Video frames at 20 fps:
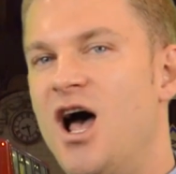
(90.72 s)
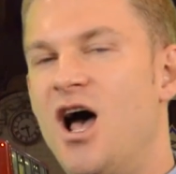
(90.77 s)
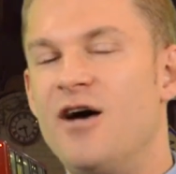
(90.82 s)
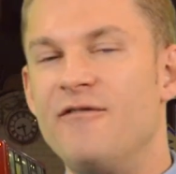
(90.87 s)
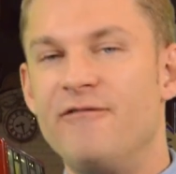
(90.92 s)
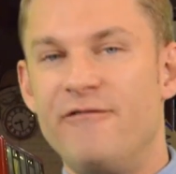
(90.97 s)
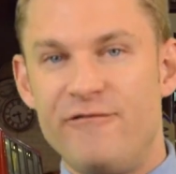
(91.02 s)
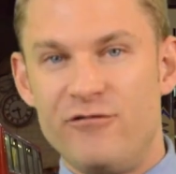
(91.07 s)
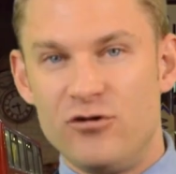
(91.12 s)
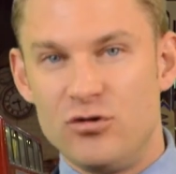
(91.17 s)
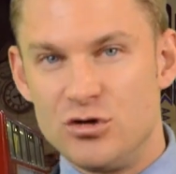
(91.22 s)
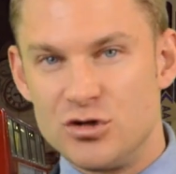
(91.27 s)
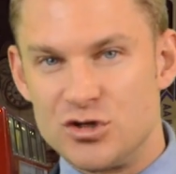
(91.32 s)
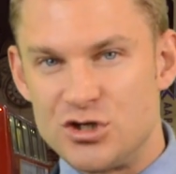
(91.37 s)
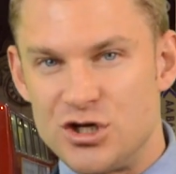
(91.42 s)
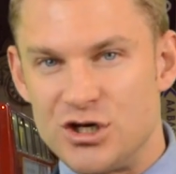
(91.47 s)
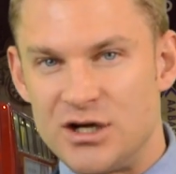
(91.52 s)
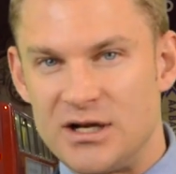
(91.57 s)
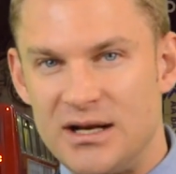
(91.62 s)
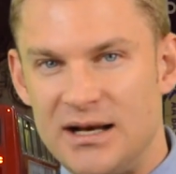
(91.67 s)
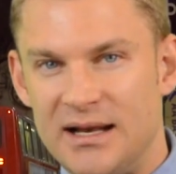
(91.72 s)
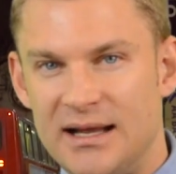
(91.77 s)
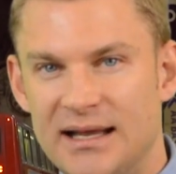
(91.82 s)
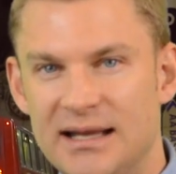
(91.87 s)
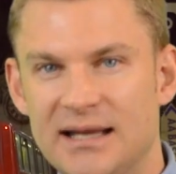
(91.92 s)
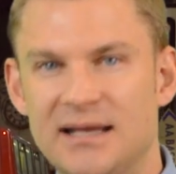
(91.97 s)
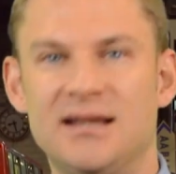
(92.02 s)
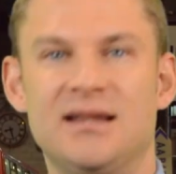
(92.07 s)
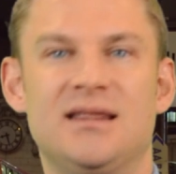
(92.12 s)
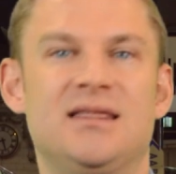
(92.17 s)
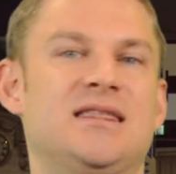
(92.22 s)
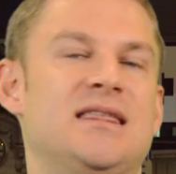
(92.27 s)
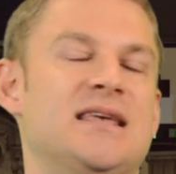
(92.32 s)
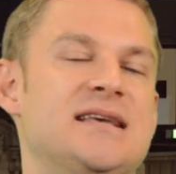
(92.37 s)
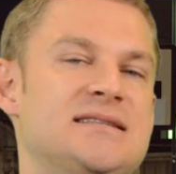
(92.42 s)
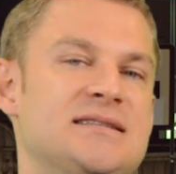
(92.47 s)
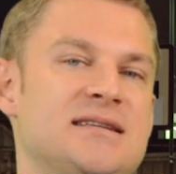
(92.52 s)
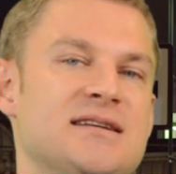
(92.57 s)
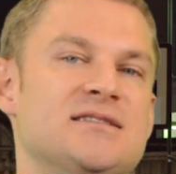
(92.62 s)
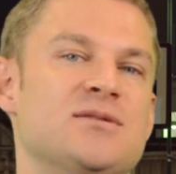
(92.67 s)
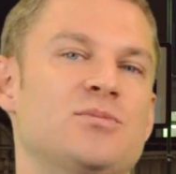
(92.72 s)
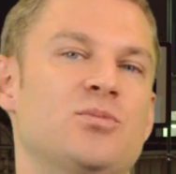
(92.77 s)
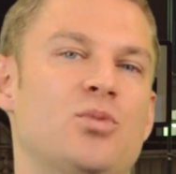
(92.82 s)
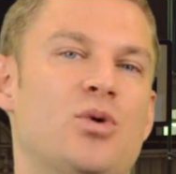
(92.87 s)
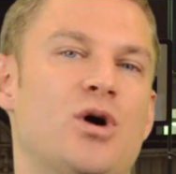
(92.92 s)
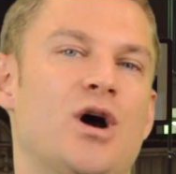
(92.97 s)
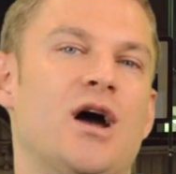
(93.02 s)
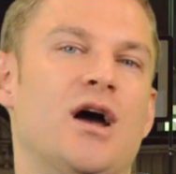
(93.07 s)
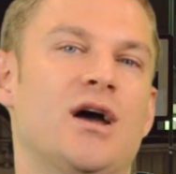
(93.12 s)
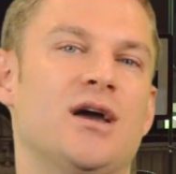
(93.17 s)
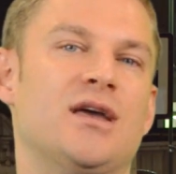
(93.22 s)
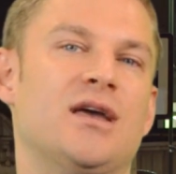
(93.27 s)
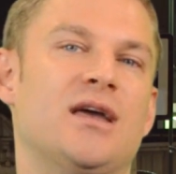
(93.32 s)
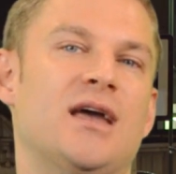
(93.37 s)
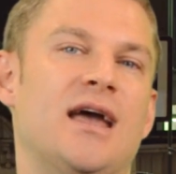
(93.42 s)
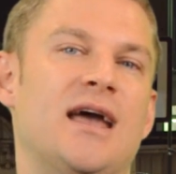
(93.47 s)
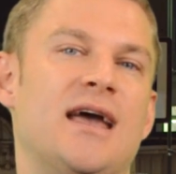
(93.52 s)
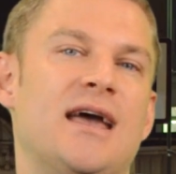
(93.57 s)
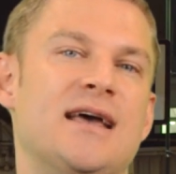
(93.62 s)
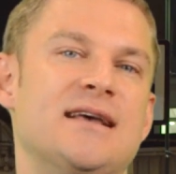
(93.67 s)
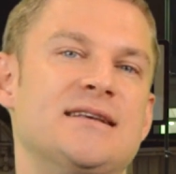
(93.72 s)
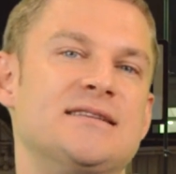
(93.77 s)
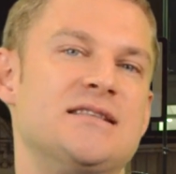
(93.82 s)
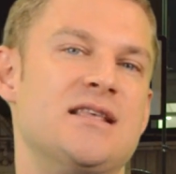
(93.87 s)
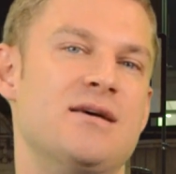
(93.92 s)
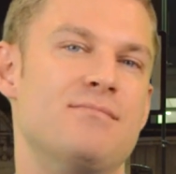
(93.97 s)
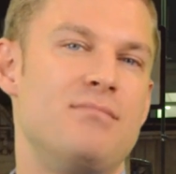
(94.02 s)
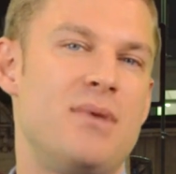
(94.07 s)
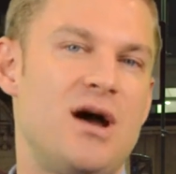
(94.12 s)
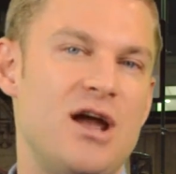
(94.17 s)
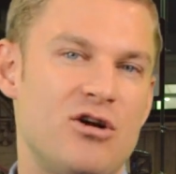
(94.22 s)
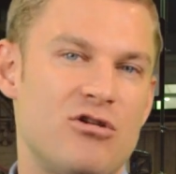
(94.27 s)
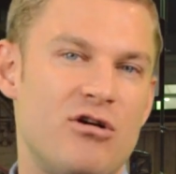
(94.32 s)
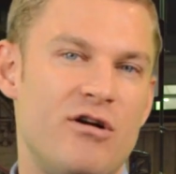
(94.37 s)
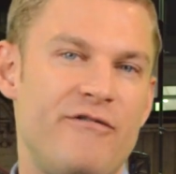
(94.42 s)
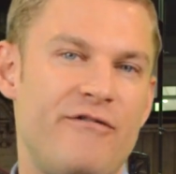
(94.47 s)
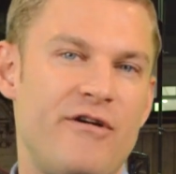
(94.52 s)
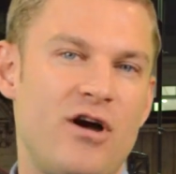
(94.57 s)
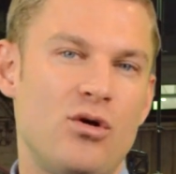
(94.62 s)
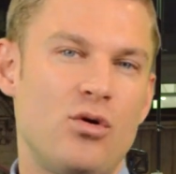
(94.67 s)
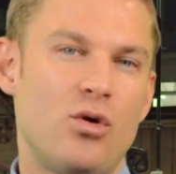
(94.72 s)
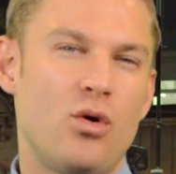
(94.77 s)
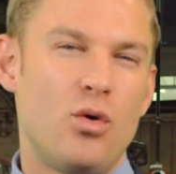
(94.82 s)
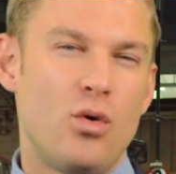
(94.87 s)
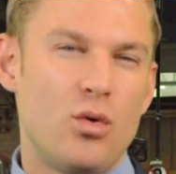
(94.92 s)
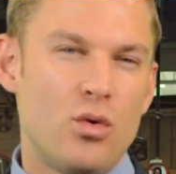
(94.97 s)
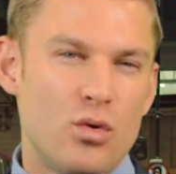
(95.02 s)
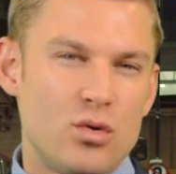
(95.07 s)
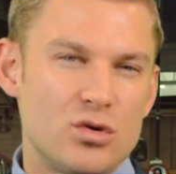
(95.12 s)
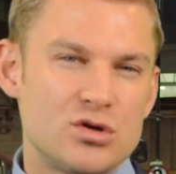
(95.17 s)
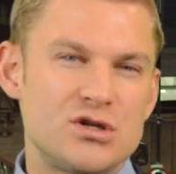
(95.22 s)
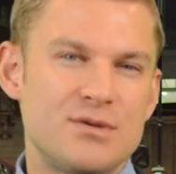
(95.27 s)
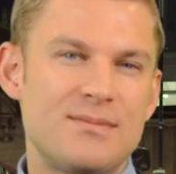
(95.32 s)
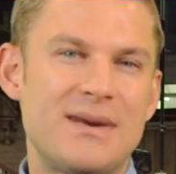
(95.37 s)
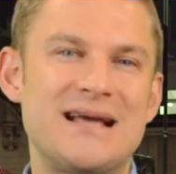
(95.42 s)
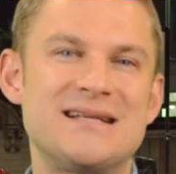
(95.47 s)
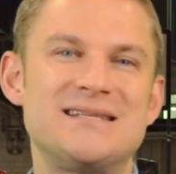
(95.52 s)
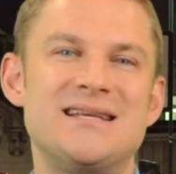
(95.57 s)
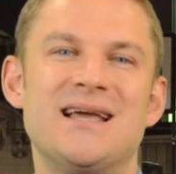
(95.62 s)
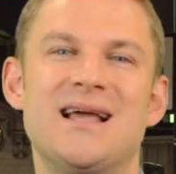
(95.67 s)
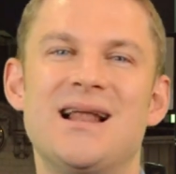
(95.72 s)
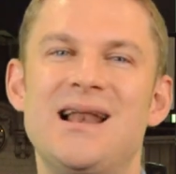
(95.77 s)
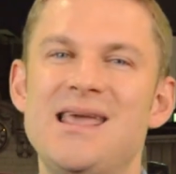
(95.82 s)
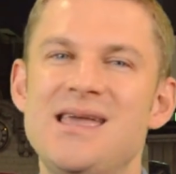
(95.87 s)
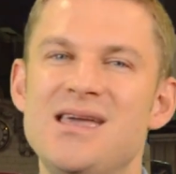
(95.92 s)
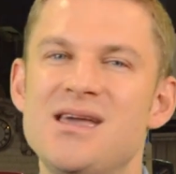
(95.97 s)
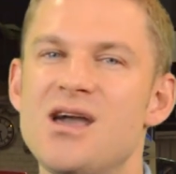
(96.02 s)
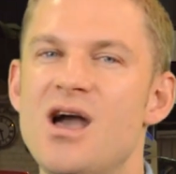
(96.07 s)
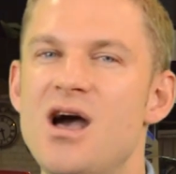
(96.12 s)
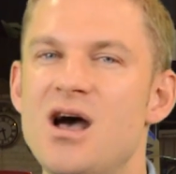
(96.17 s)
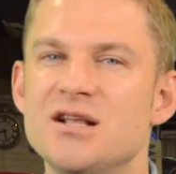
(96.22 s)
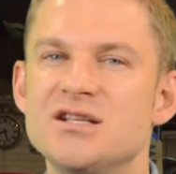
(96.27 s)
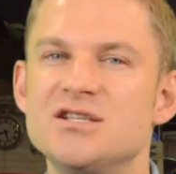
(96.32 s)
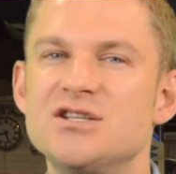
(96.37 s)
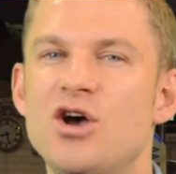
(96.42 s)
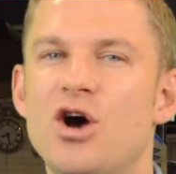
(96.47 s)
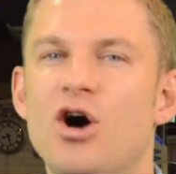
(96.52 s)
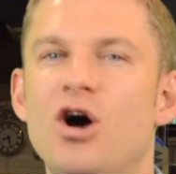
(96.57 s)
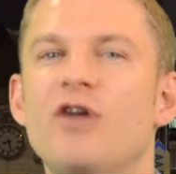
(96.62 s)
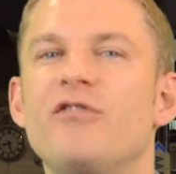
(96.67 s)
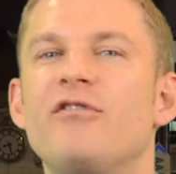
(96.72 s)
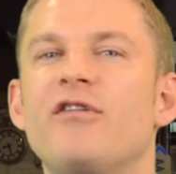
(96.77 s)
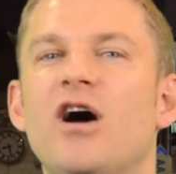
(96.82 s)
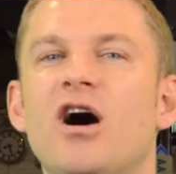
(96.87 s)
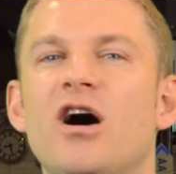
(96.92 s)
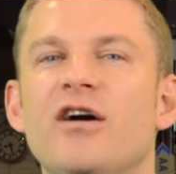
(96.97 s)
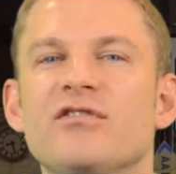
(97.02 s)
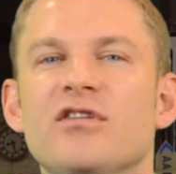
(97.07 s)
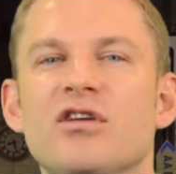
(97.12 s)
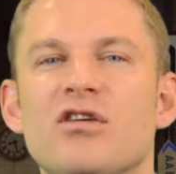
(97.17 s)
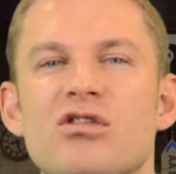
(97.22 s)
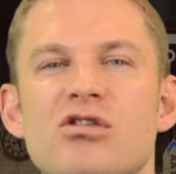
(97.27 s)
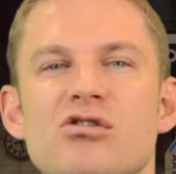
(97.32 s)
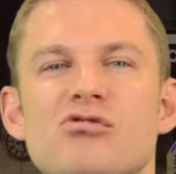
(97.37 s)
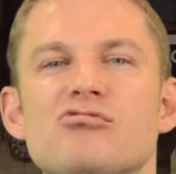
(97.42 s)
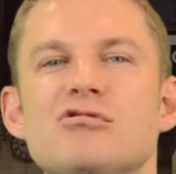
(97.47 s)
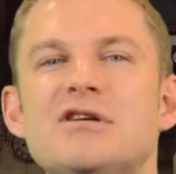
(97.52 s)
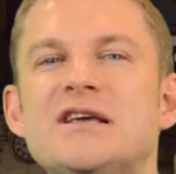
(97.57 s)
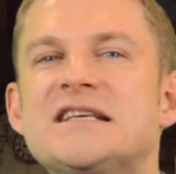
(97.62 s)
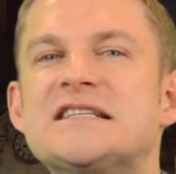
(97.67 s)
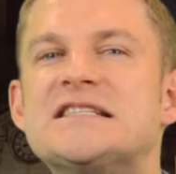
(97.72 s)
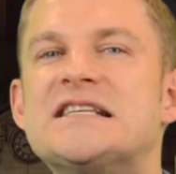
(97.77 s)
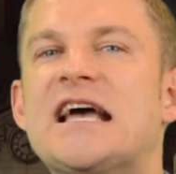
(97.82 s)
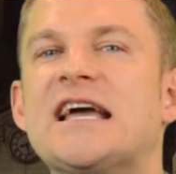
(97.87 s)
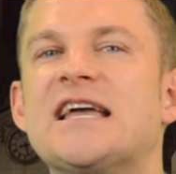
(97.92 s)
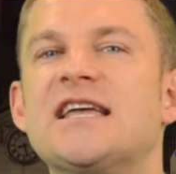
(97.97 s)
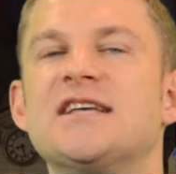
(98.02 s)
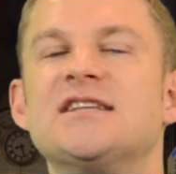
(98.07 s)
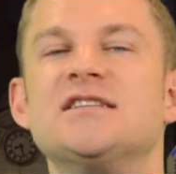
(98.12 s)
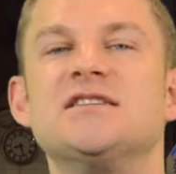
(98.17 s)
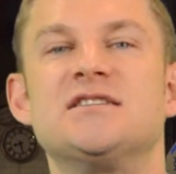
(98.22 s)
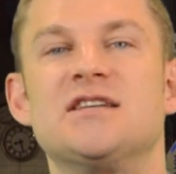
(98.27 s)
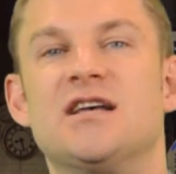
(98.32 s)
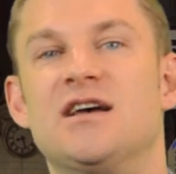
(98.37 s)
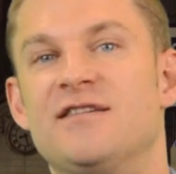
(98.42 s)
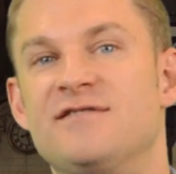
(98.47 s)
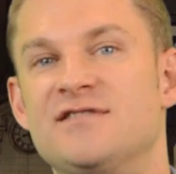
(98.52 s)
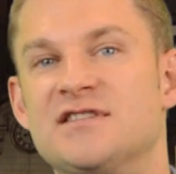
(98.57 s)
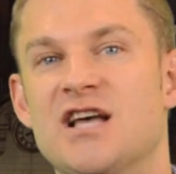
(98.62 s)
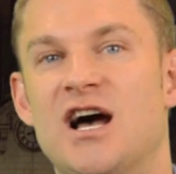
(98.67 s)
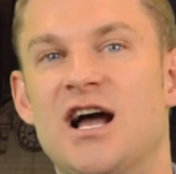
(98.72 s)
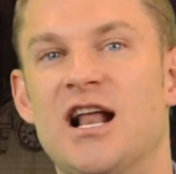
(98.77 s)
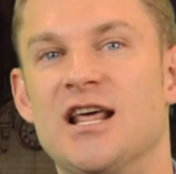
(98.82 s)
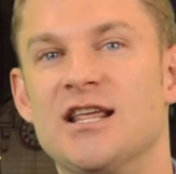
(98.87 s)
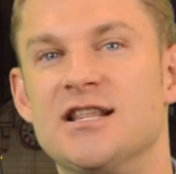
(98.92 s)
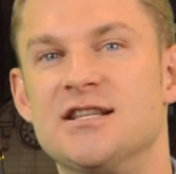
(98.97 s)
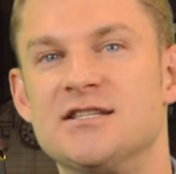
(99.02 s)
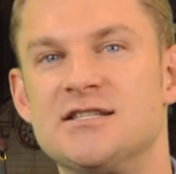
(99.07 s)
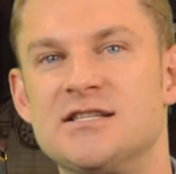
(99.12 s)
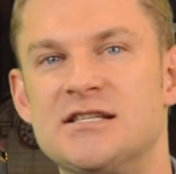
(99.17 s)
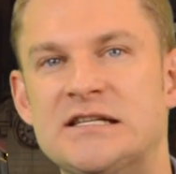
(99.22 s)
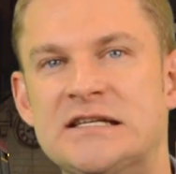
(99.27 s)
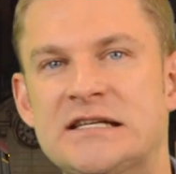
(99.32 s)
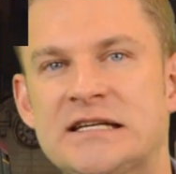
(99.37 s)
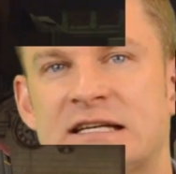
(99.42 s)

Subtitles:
Unfortunately, this doesn't work, as the microphone automatically cuts off after 3 seconds of silence.